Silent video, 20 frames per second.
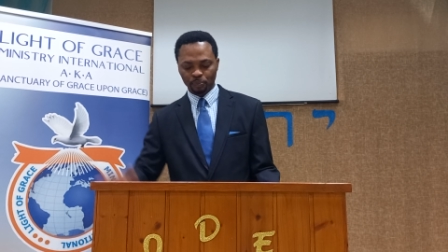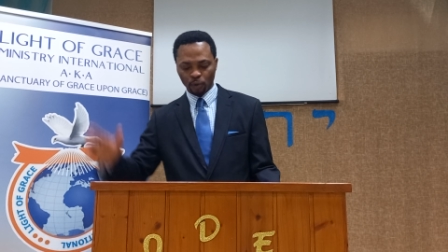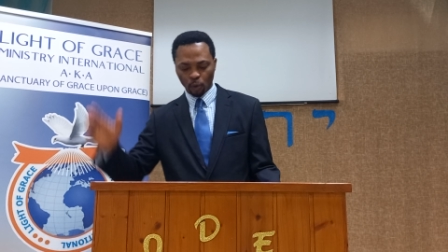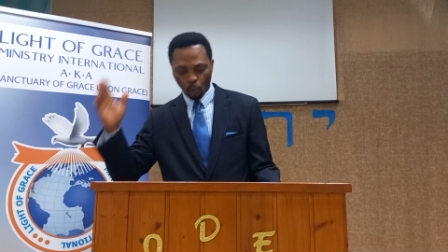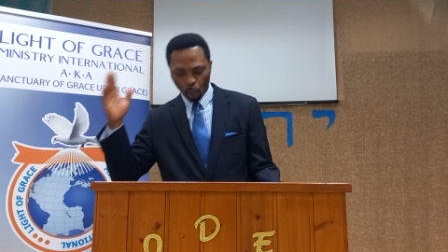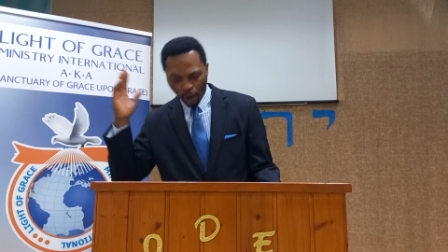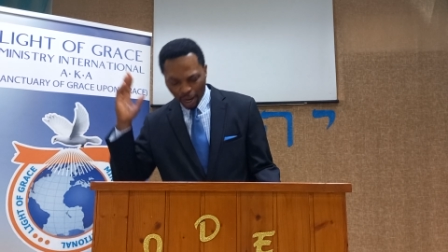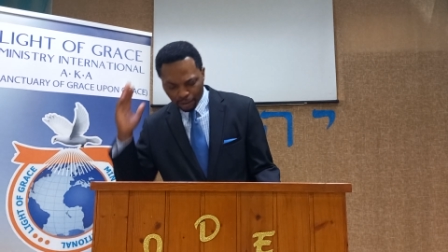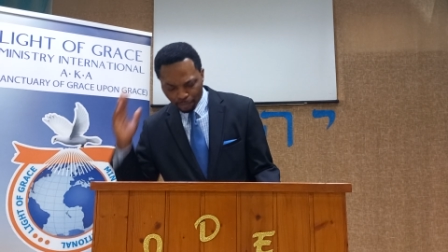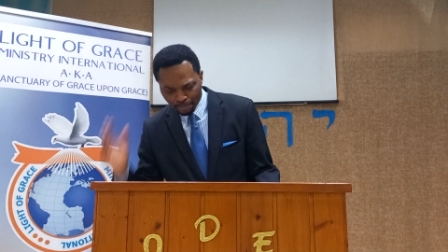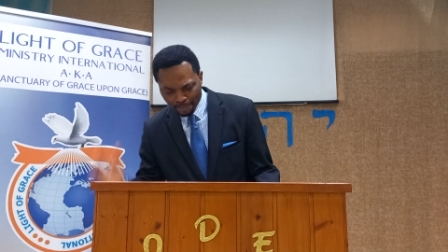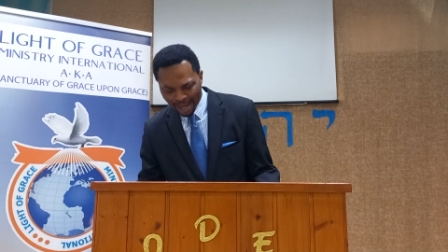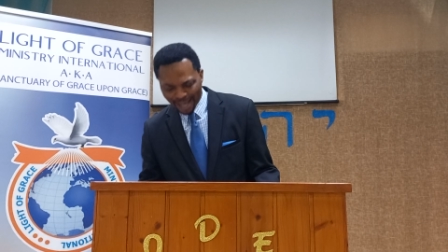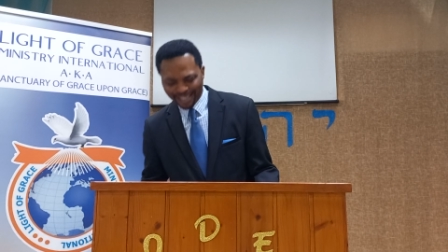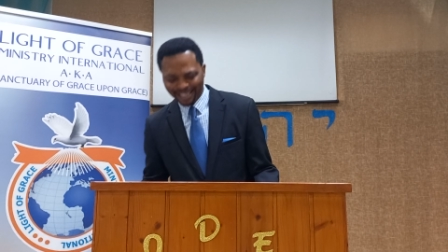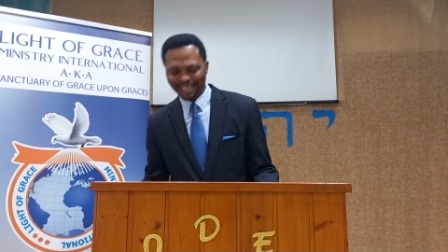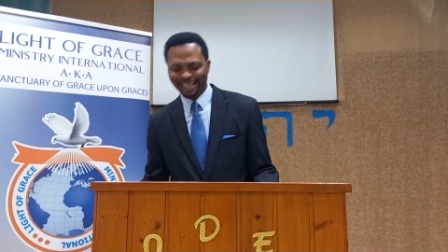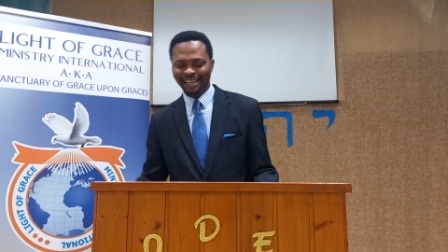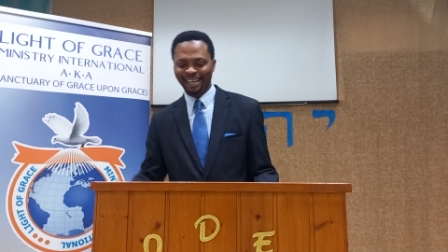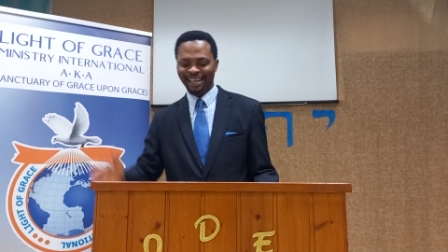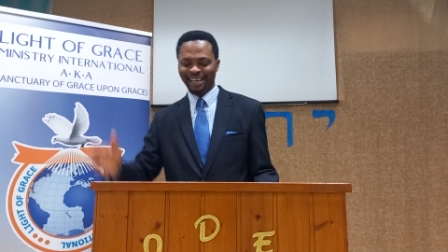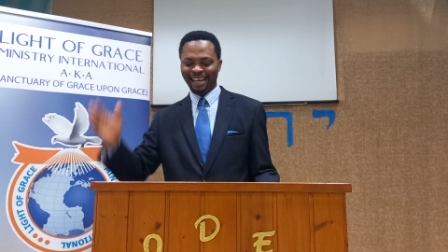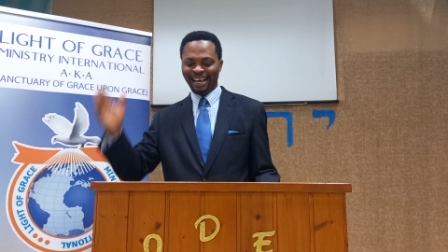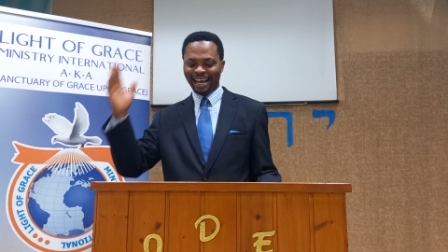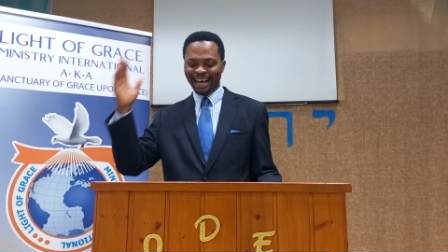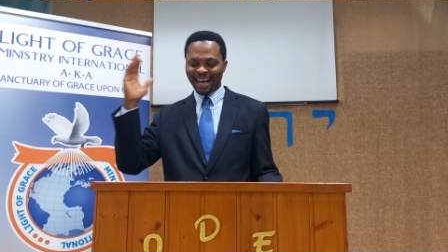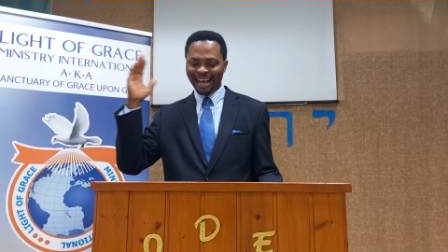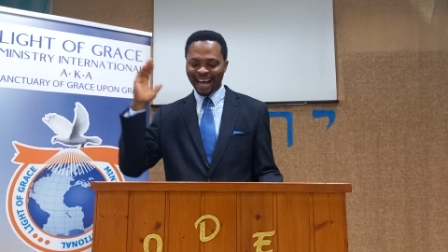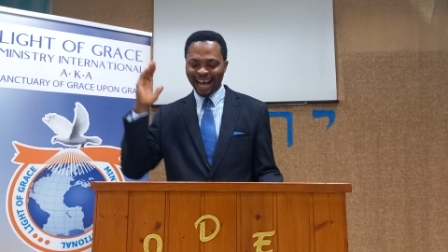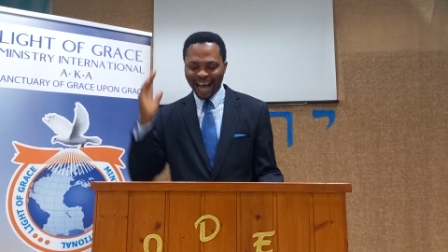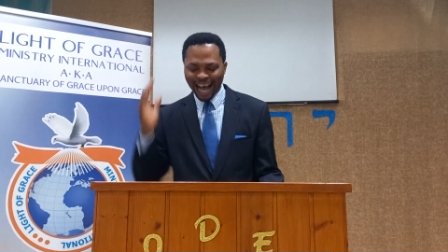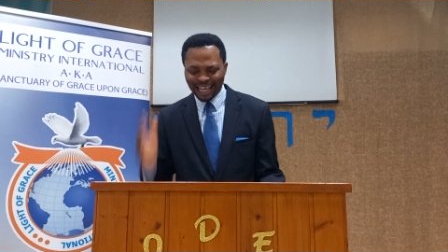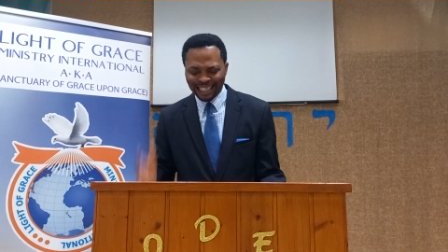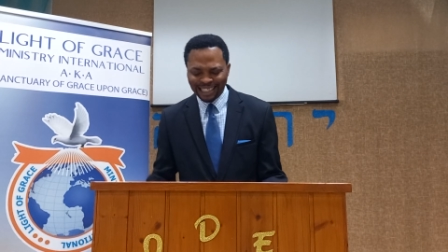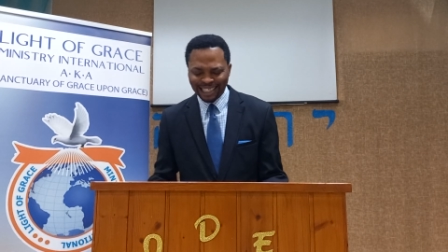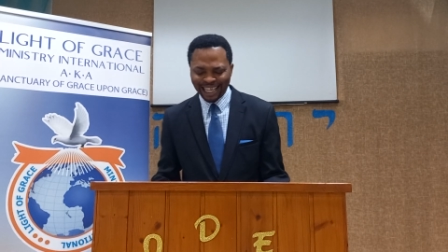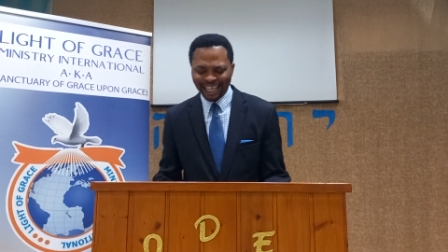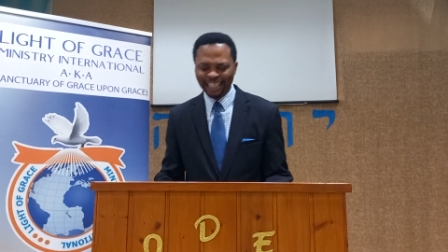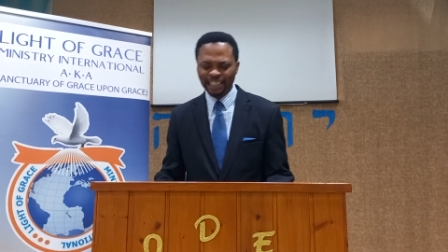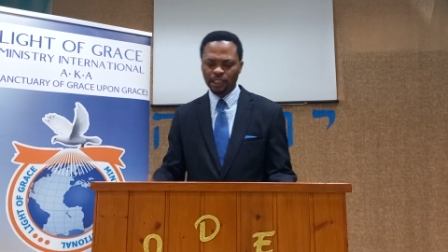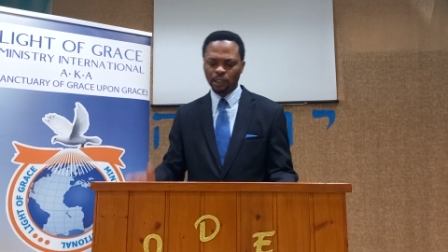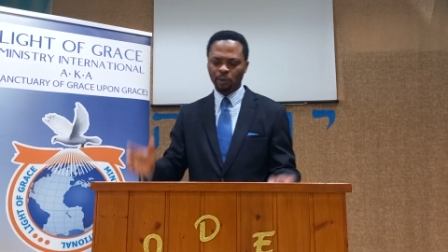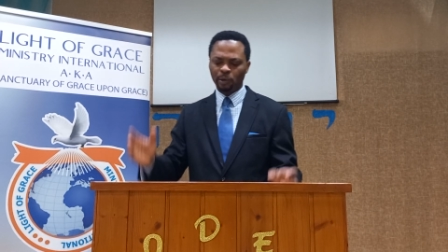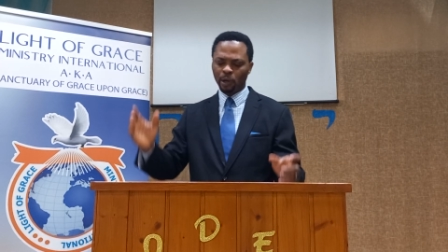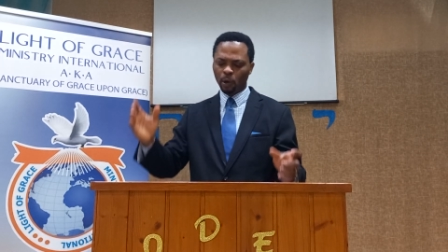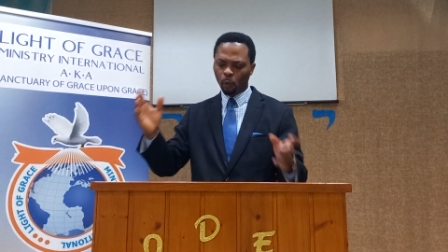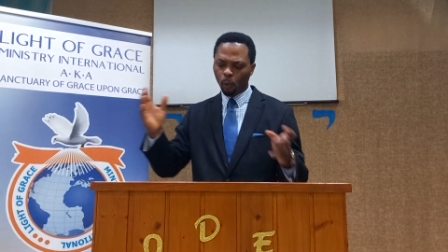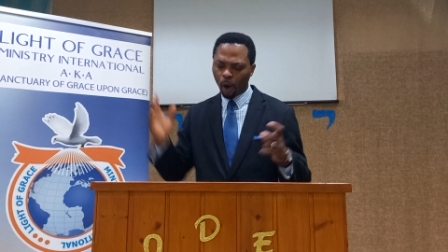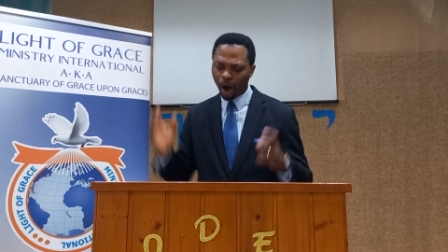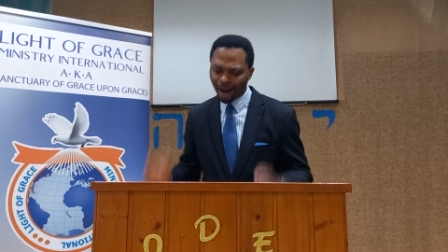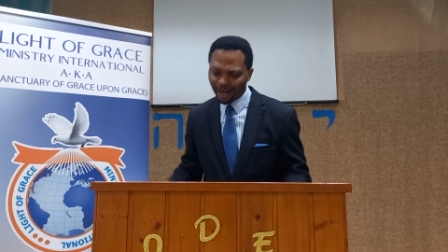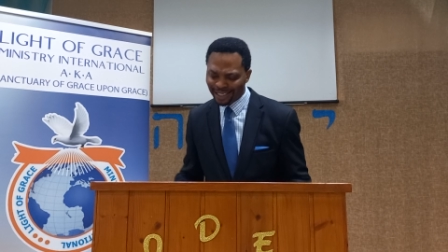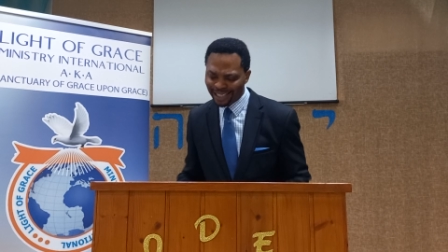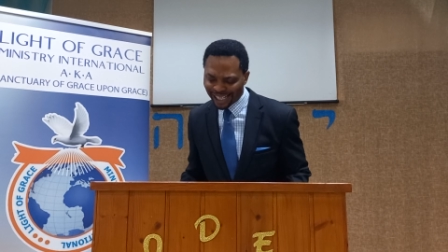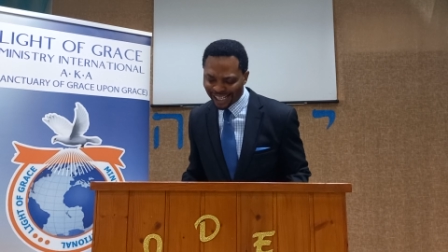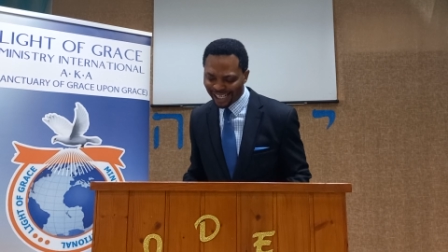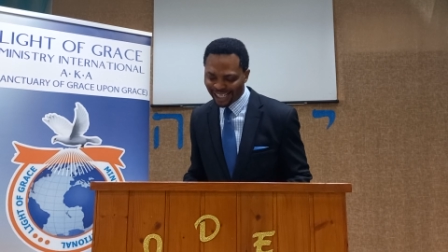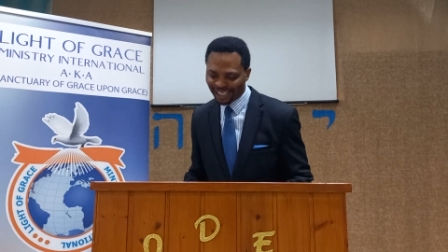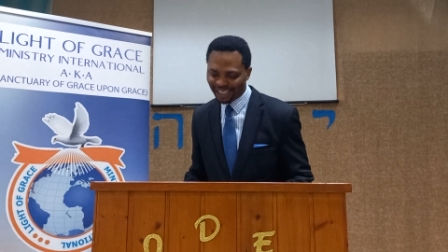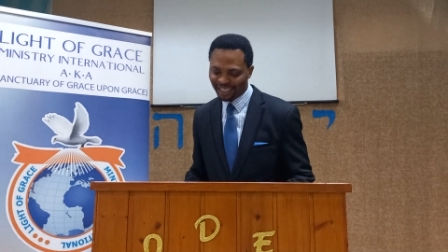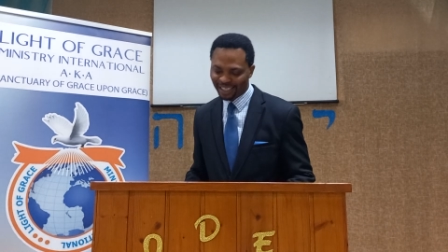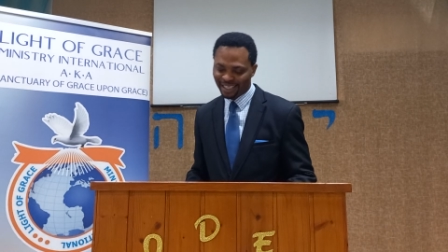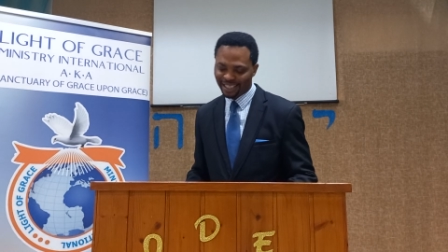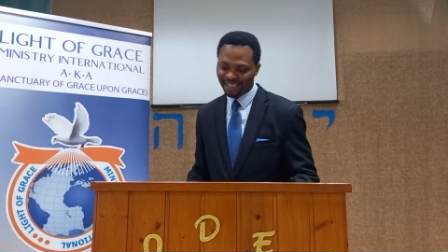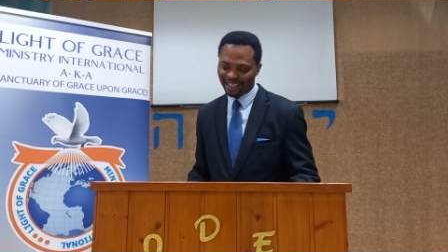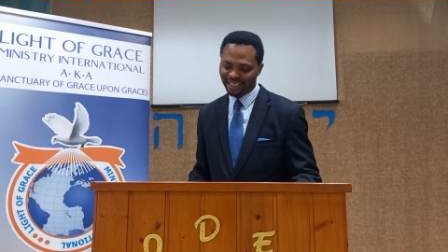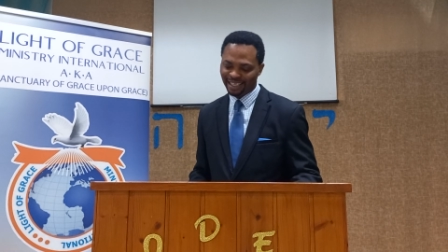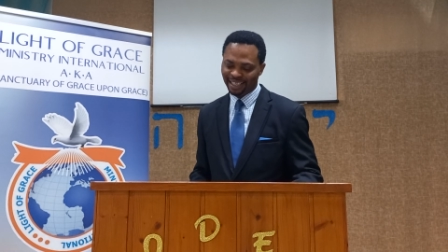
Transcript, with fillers: What makes asking rewarding